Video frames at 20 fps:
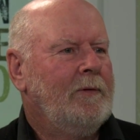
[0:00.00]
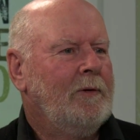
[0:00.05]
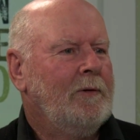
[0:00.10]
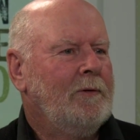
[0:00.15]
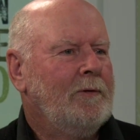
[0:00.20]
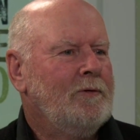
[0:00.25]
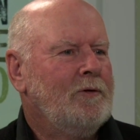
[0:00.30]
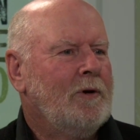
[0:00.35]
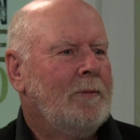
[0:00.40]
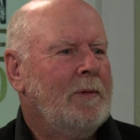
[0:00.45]

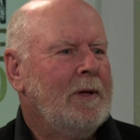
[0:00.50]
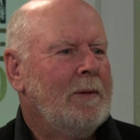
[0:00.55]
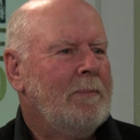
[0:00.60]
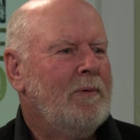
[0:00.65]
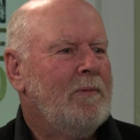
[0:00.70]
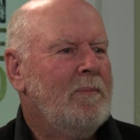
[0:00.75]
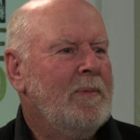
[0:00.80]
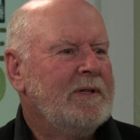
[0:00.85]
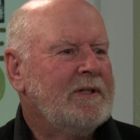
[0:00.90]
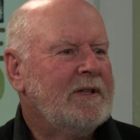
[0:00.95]
to drop their
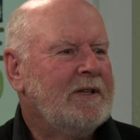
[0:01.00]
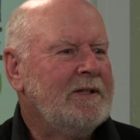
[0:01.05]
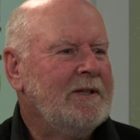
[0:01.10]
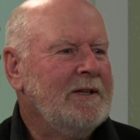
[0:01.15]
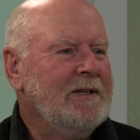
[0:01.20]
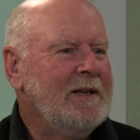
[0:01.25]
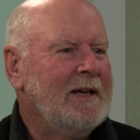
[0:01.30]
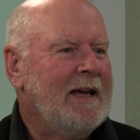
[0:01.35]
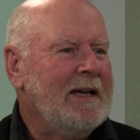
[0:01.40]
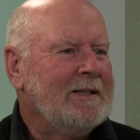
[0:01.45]

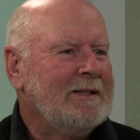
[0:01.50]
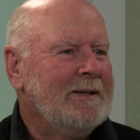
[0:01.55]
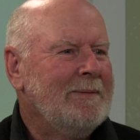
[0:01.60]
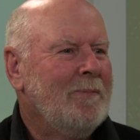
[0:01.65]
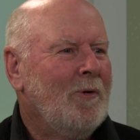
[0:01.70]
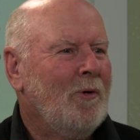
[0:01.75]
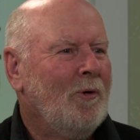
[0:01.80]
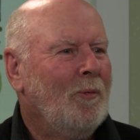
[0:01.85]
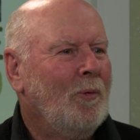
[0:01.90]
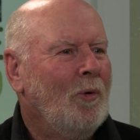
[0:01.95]
proboscis in to get
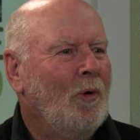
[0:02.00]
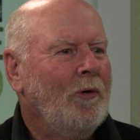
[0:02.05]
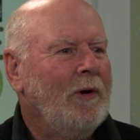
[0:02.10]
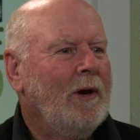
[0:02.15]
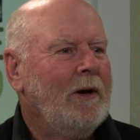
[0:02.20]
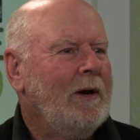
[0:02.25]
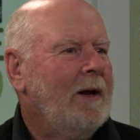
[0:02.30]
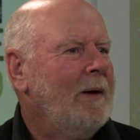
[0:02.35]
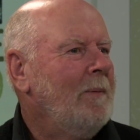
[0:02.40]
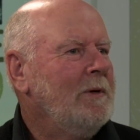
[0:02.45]
some more
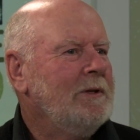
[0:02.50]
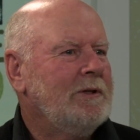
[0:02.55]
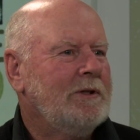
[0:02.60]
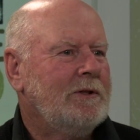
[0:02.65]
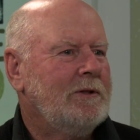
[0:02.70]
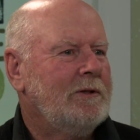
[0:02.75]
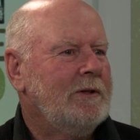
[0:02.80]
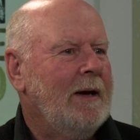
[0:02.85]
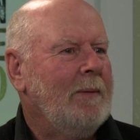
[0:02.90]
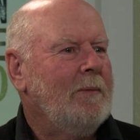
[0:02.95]
water. You know,
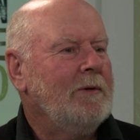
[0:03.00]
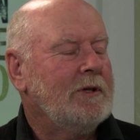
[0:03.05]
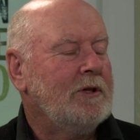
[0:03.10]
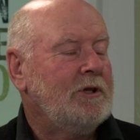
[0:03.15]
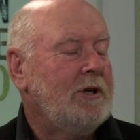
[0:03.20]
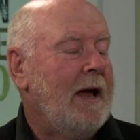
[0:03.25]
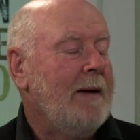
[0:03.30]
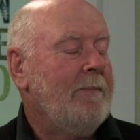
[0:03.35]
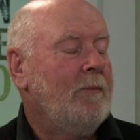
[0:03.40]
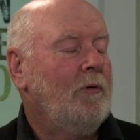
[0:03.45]
that was a
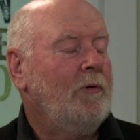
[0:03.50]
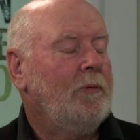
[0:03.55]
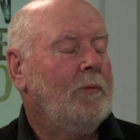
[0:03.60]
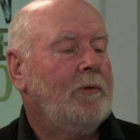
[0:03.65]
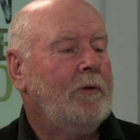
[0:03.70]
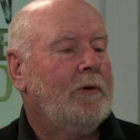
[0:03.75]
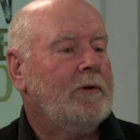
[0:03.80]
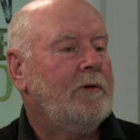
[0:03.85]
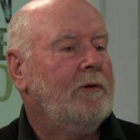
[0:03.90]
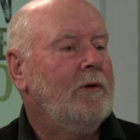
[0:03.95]
shambles. There
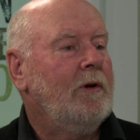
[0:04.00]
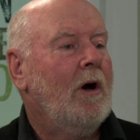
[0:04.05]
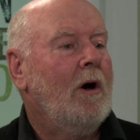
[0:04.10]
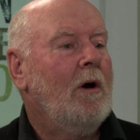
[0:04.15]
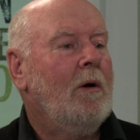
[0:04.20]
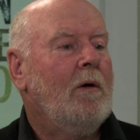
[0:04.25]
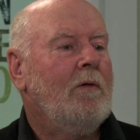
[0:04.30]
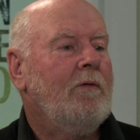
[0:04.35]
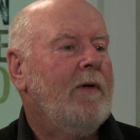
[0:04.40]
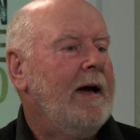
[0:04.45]
was just
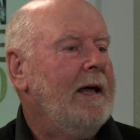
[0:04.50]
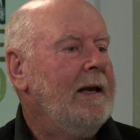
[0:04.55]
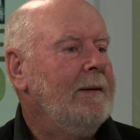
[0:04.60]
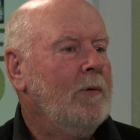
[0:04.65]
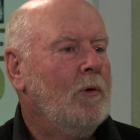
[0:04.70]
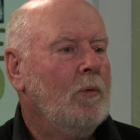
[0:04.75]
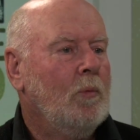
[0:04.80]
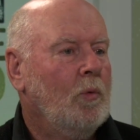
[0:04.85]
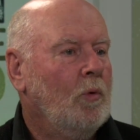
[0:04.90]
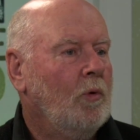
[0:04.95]
no
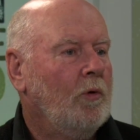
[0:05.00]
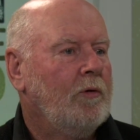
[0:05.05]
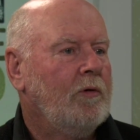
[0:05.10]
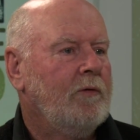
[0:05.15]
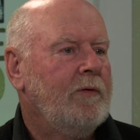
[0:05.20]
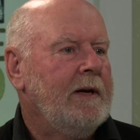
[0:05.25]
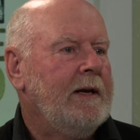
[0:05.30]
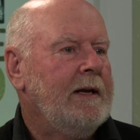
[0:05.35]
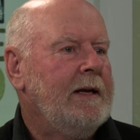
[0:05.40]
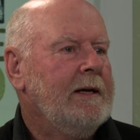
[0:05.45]
available water
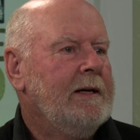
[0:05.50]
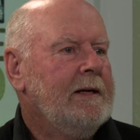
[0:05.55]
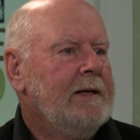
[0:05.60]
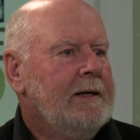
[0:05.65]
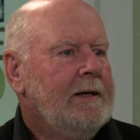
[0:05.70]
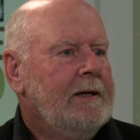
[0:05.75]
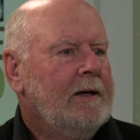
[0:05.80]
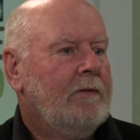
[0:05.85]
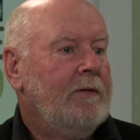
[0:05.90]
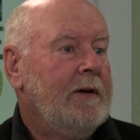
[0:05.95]
of
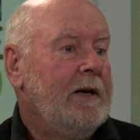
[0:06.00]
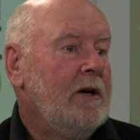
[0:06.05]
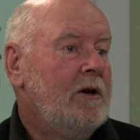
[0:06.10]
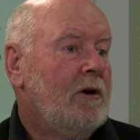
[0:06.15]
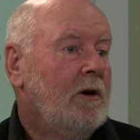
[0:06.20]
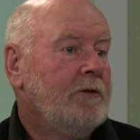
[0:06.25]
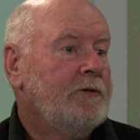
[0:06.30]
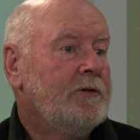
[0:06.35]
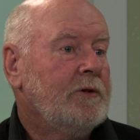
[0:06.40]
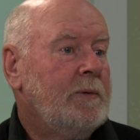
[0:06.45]
any
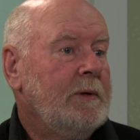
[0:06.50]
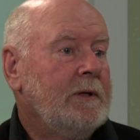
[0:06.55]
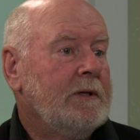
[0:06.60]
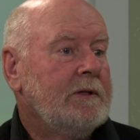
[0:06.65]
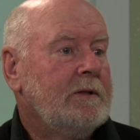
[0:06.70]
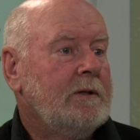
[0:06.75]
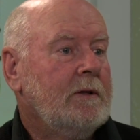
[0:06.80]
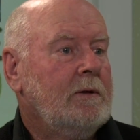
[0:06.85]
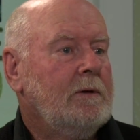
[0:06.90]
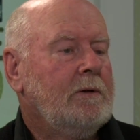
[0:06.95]

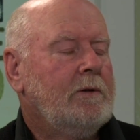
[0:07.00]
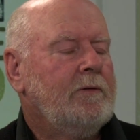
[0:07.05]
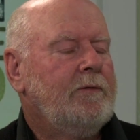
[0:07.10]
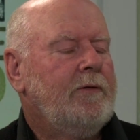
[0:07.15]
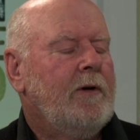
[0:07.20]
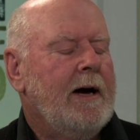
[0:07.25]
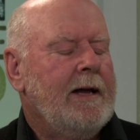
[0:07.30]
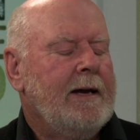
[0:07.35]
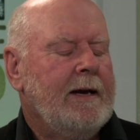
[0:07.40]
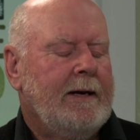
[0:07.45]
consequence to
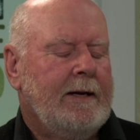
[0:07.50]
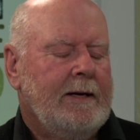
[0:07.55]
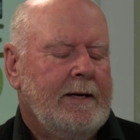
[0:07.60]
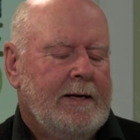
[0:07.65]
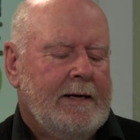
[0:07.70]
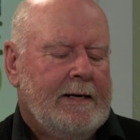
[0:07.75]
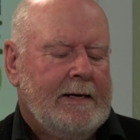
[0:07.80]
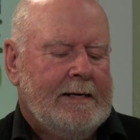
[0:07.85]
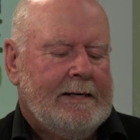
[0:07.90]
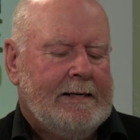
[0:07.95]
fight it.
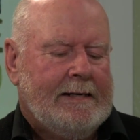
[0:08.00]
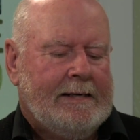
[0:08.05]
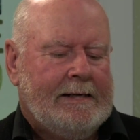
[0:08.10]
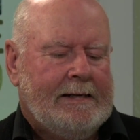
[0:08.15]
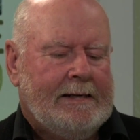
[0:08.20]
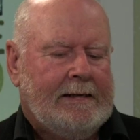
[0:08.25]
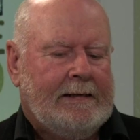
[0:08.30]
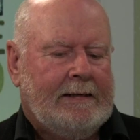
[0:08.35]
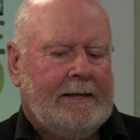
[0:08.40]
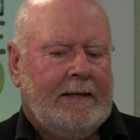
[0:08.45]

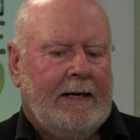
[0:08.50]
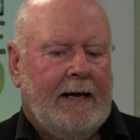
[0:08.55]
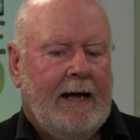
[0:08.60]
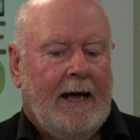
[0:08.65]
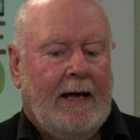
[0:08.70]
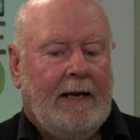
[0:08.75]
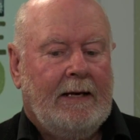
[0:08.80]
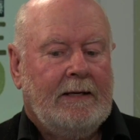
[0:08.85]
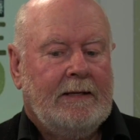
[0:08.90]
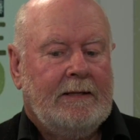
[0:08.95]
I
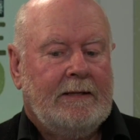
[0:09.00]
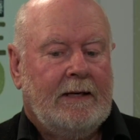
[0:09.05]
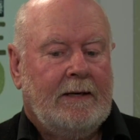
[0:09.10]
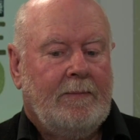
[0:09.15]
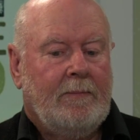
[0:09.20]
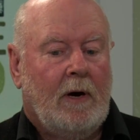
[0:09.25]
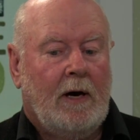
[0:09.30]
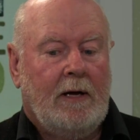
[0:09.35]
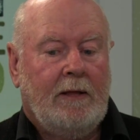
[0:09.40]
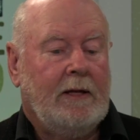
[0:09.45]

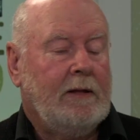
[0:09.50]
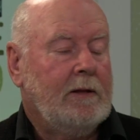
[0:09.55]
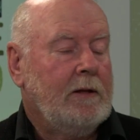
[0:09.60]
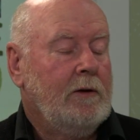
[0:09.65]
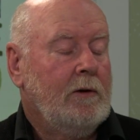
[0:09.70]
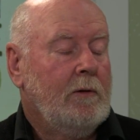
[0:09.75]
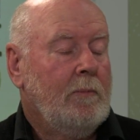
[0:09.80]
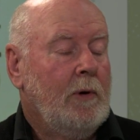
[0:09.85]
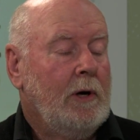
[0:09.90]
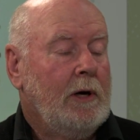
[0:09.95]
think
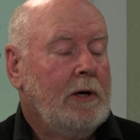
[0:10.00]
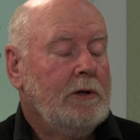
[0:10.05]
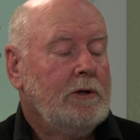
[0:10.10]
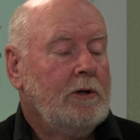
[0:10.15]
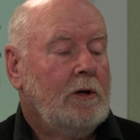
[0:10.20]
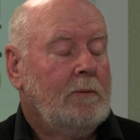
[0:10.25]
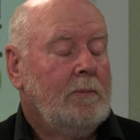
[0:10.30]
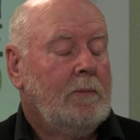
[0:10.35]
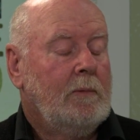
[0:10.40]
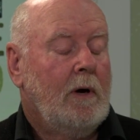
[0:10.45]
they did a brilliant
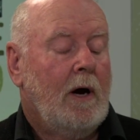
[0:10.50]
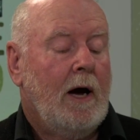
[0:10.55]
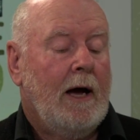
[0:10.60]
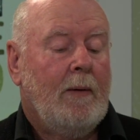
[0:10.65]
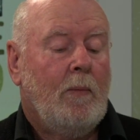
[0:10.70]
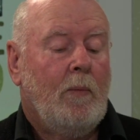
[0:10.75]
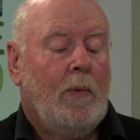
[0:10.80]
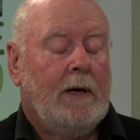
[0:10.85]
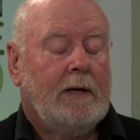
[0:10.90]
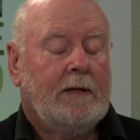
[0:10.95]
job.
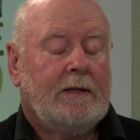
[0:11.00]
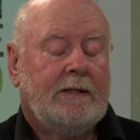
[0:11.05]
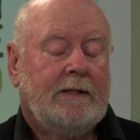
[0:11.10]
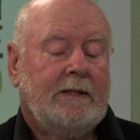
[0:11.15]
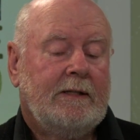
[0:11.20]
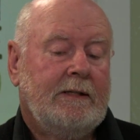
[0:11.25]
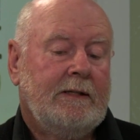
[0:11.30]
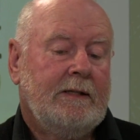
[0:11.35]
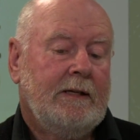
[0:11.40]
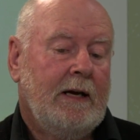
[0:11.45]
We are
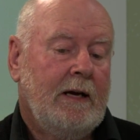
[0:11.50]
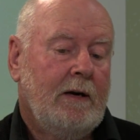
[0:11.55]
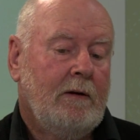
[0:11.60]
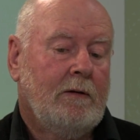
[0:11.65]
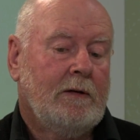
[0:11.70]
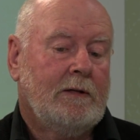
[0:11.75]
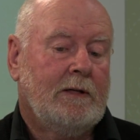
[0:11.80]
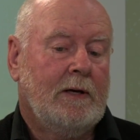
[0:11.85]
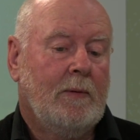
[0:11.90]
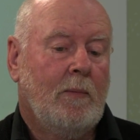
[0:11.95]

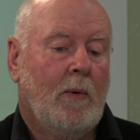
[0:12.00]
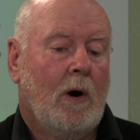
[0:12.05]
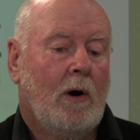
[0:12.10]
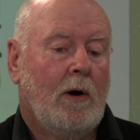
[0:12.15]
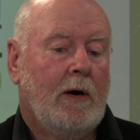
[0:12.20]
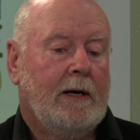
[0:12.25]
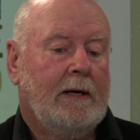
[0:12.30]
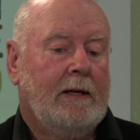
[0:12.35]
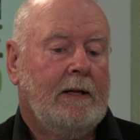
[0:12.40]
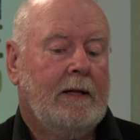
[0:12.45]
seriously
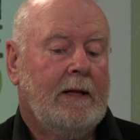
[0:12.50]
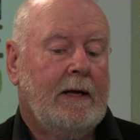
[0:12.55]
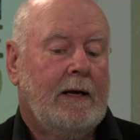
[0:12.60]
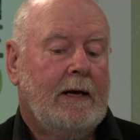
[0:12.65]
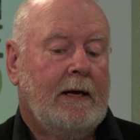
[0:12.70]
worried